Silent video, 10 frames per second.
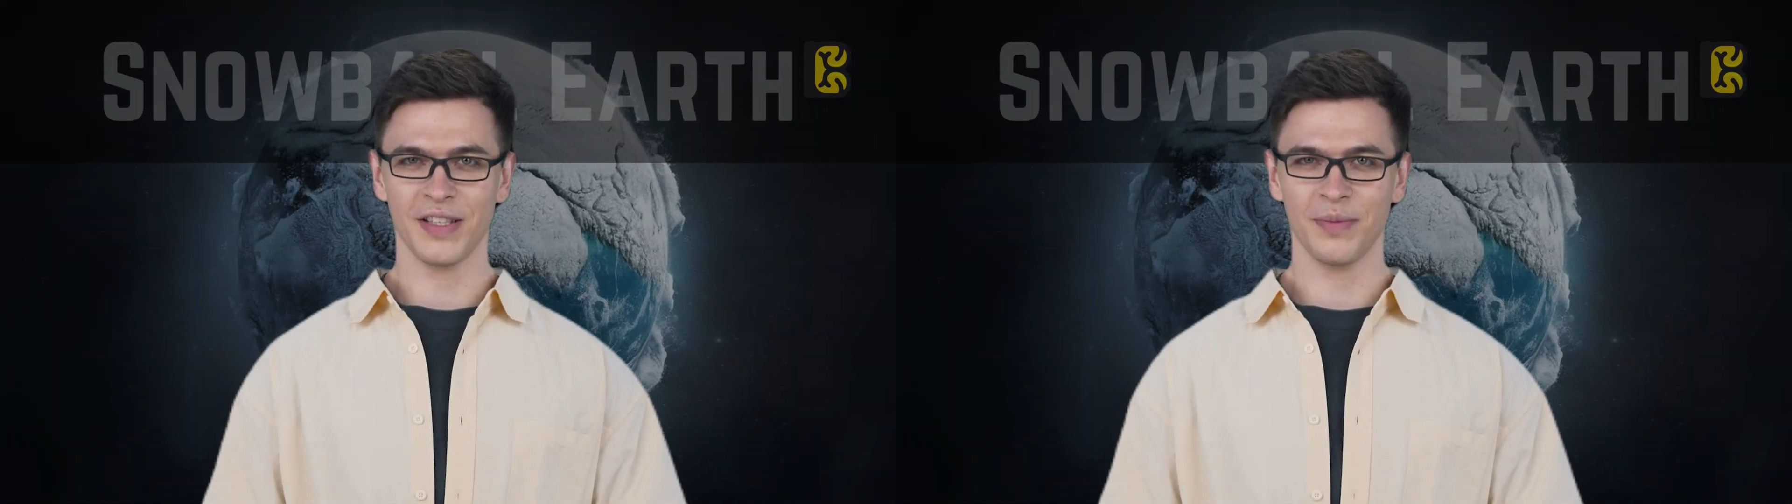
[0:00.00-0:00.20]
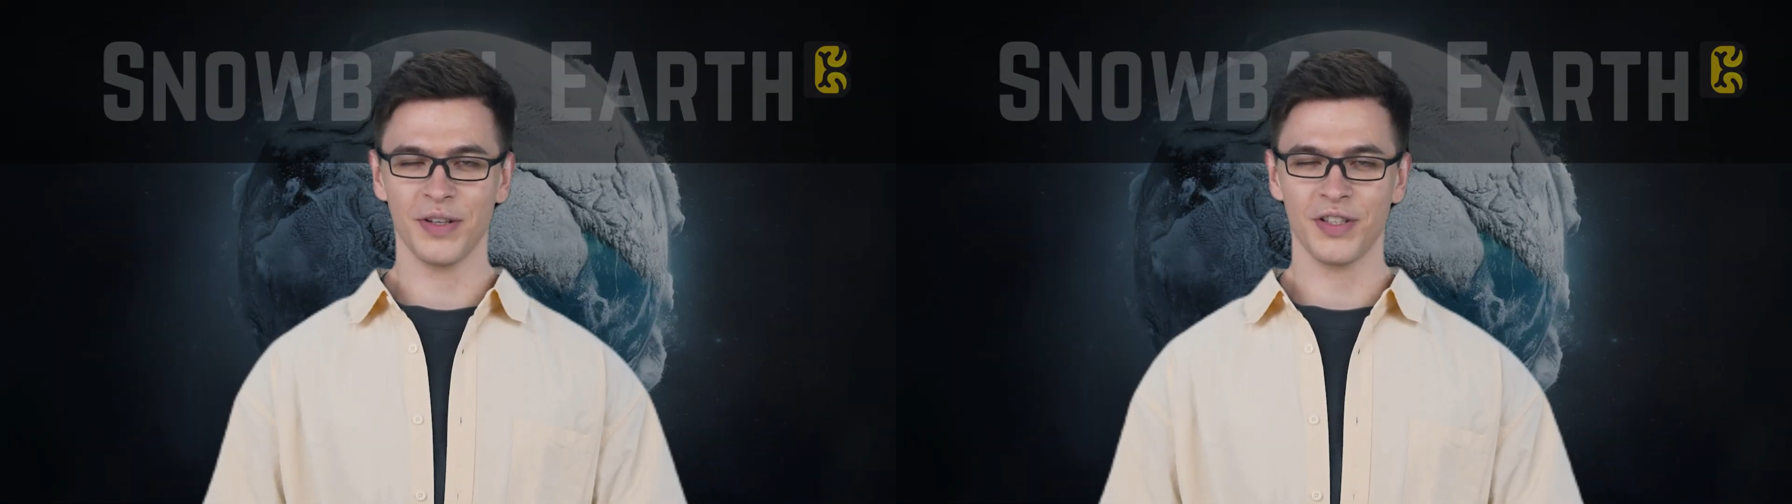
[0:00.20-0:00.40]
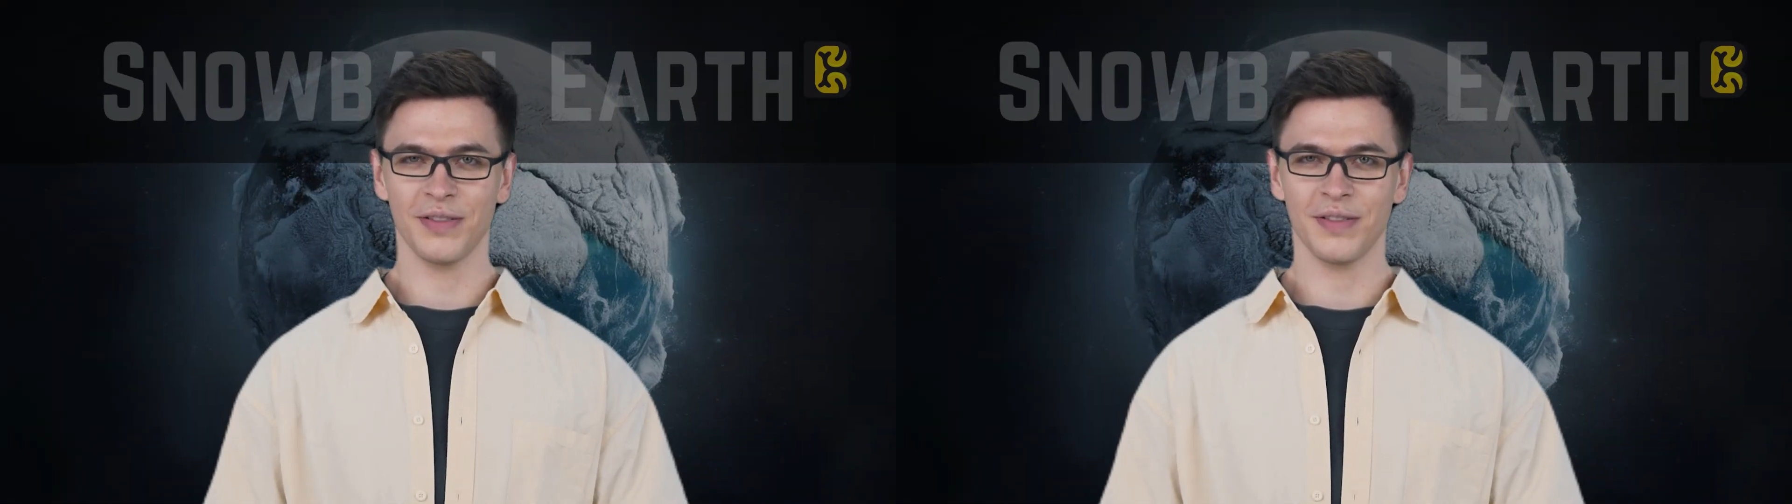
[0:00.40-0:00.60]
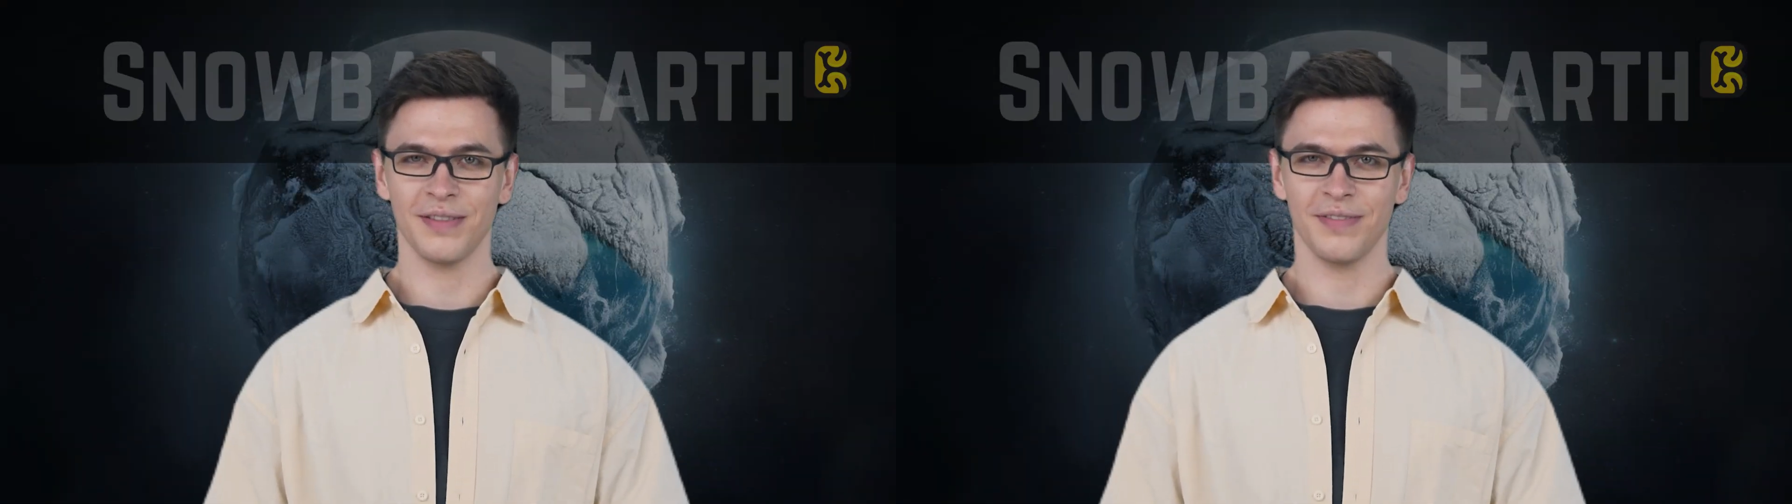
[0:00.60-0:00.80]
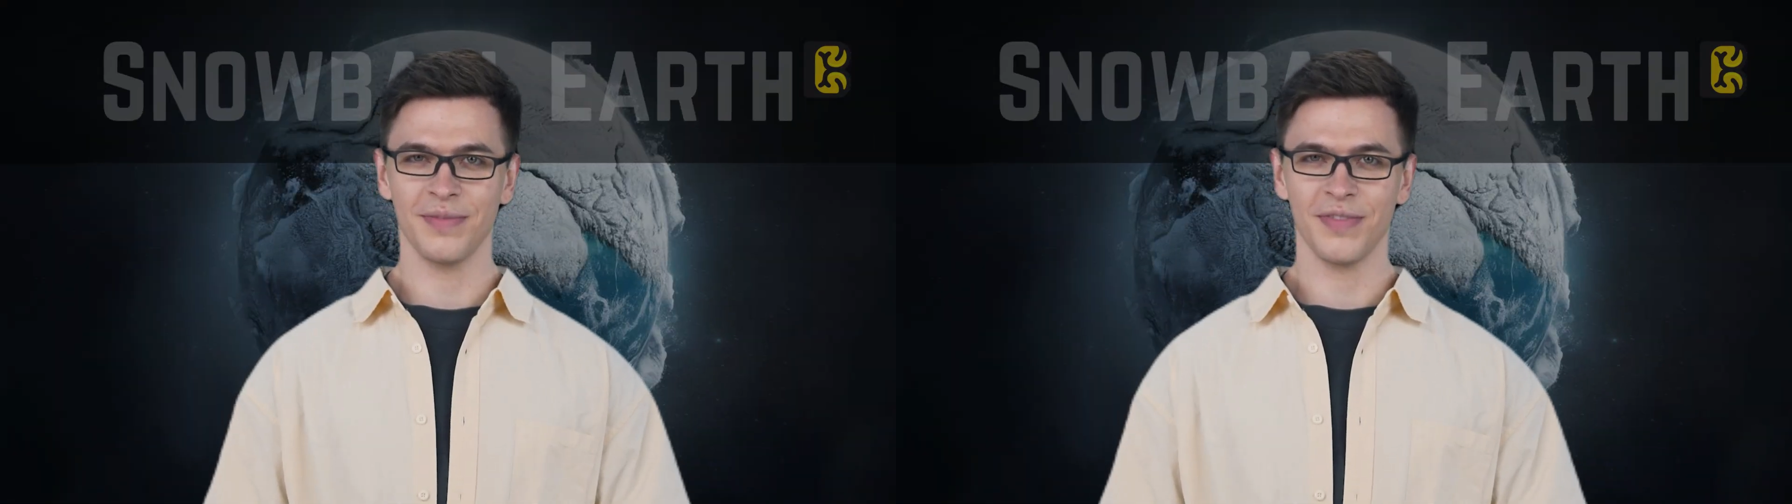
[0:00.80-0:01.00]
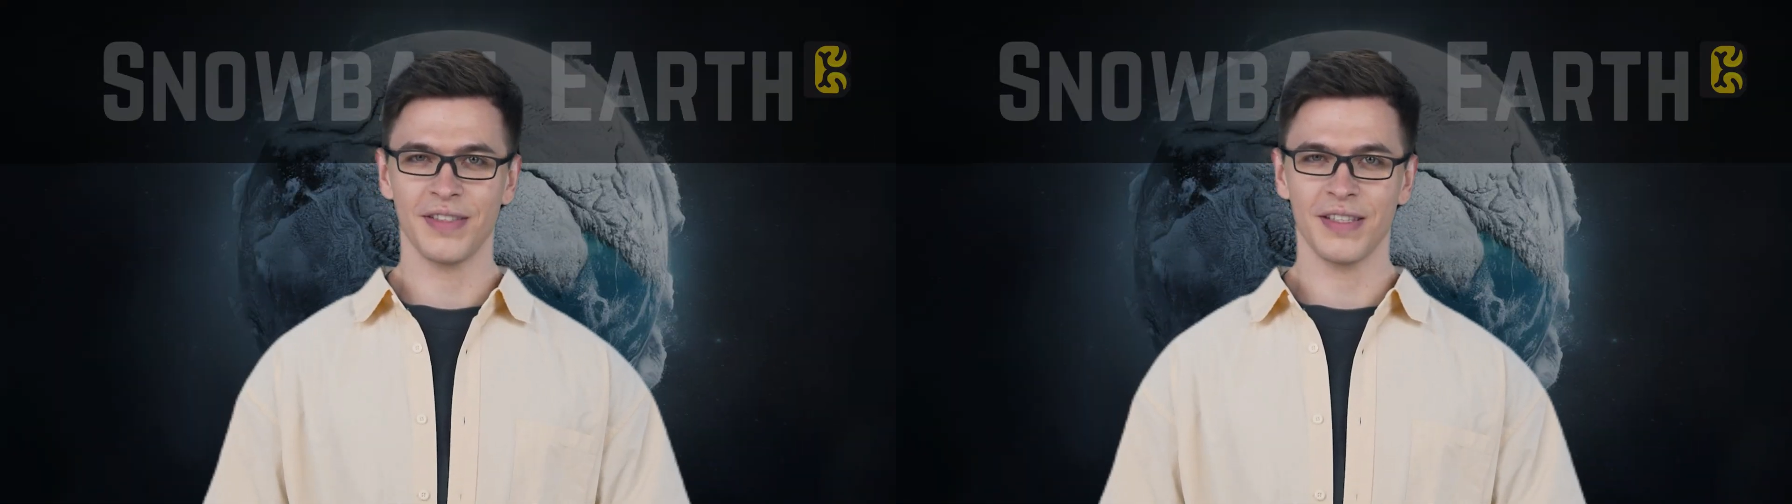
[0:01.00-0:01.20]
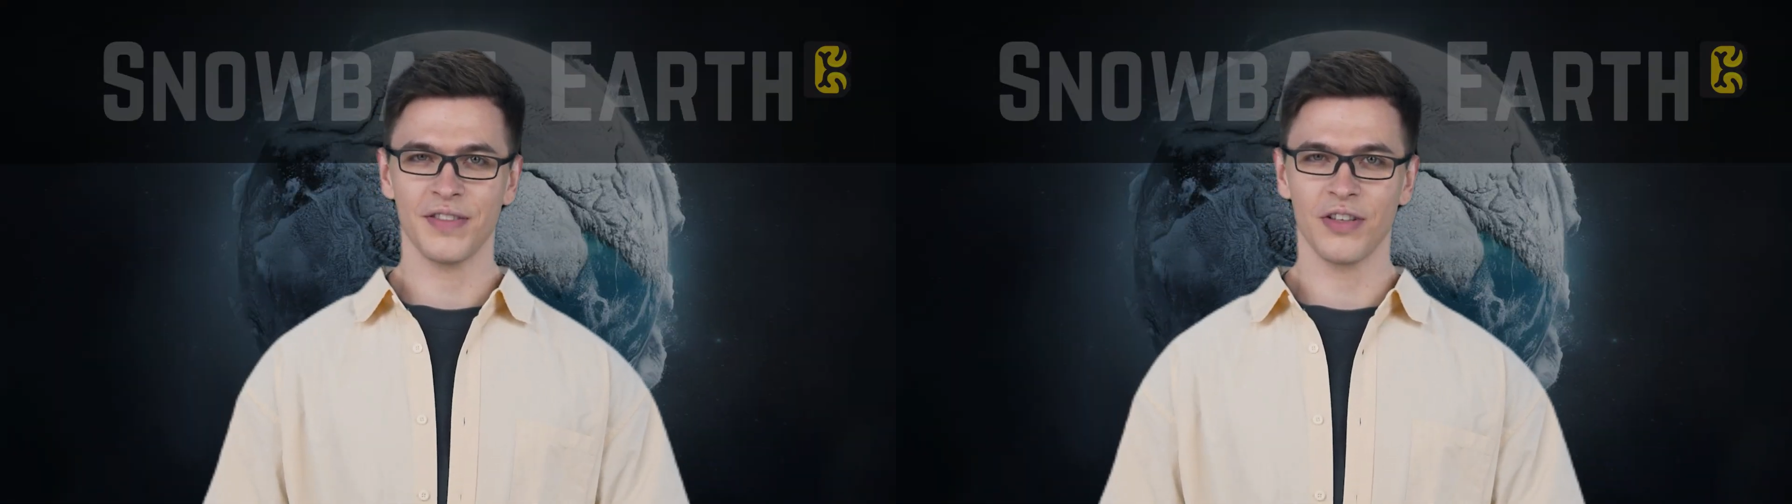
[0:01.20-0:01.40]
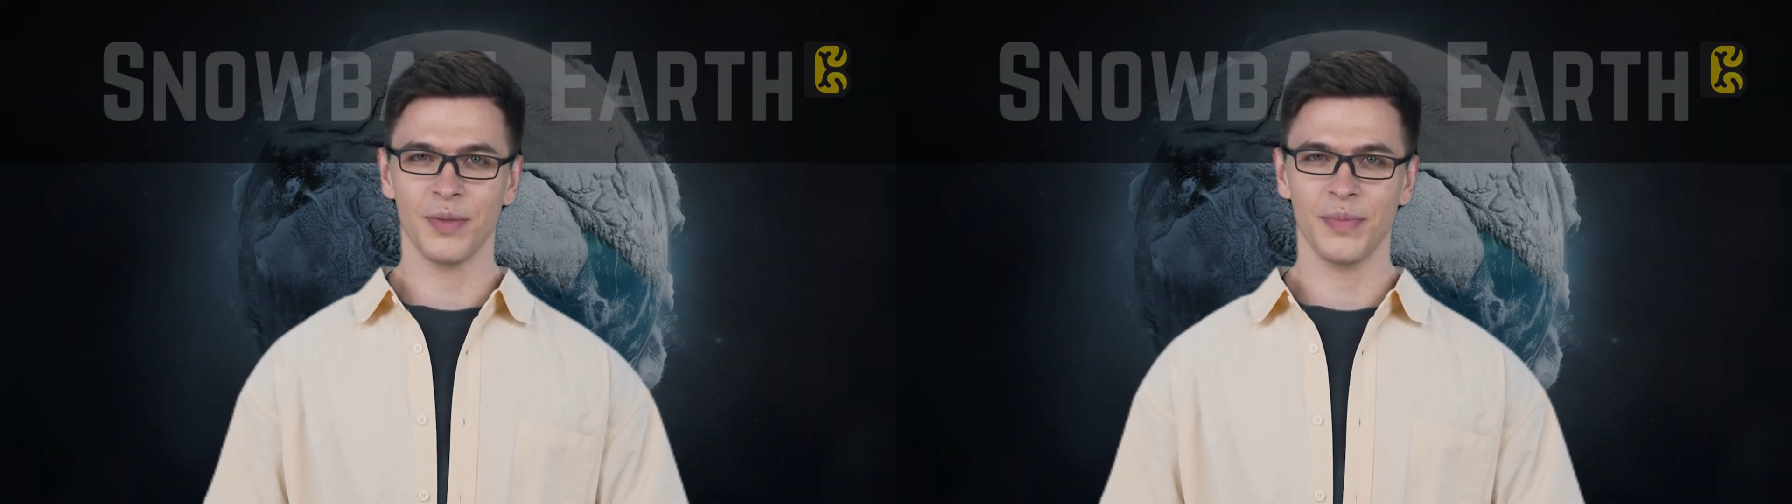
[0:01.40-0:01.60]
temperatures. The
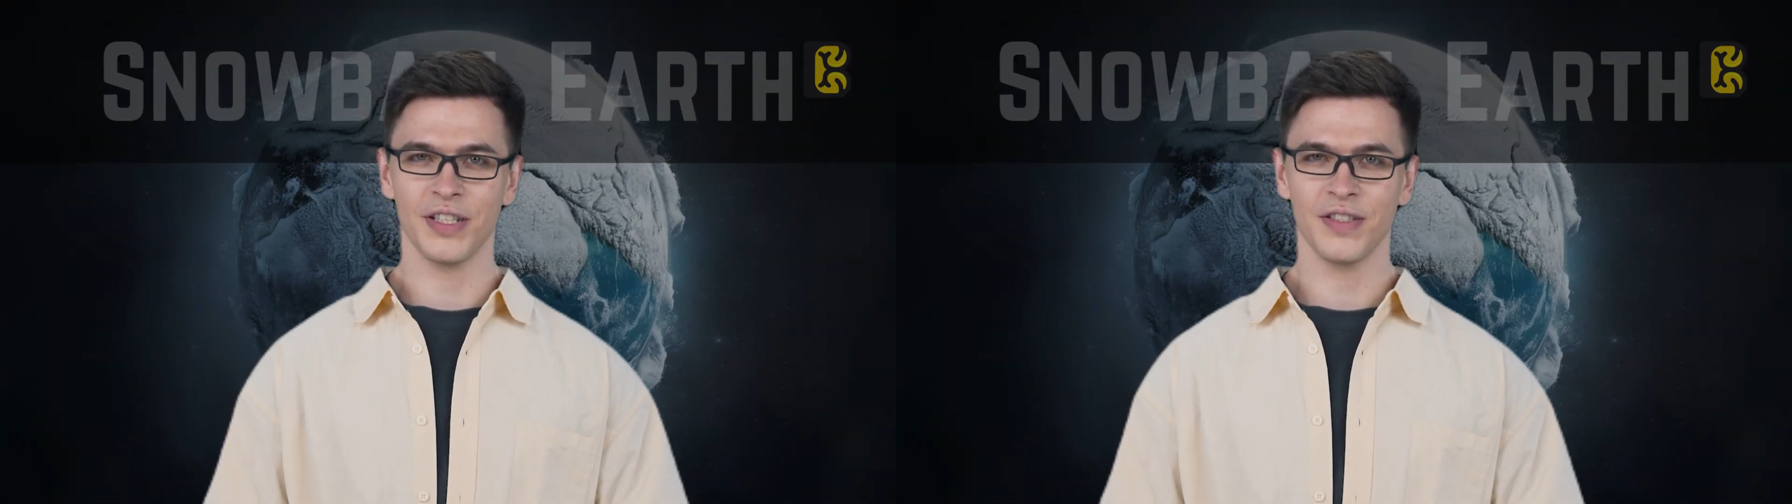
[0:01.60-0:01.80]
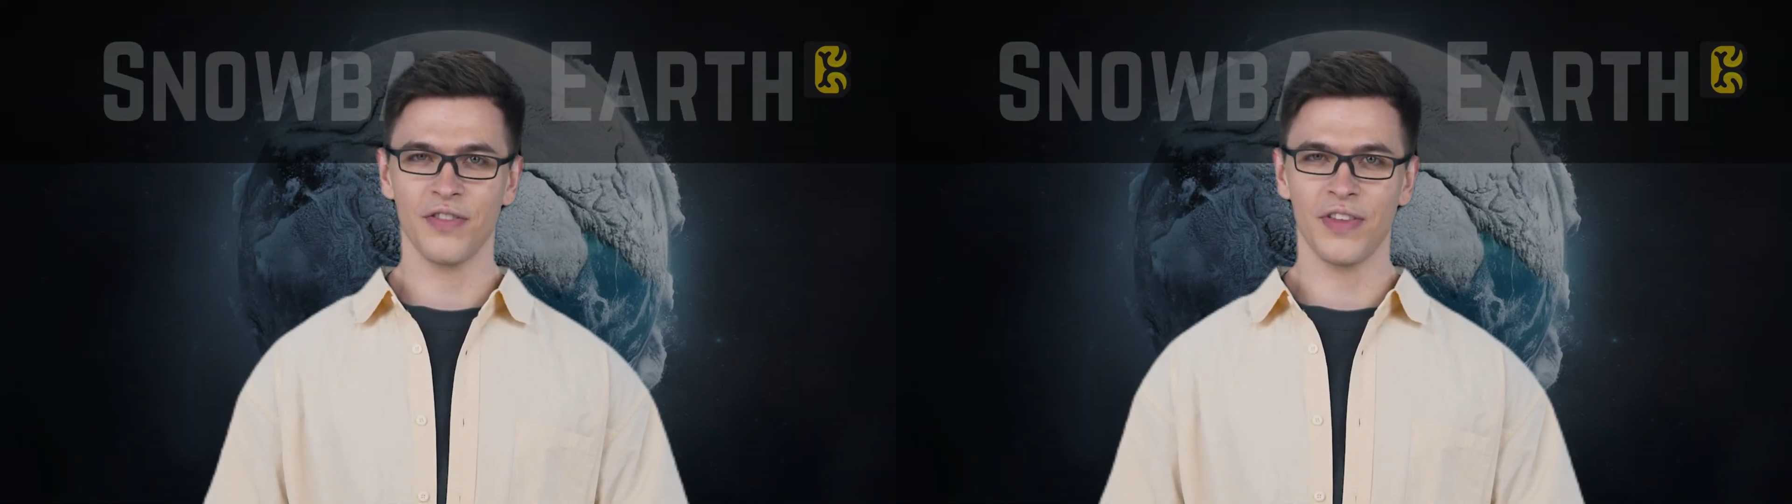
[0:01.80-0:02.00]
third piece of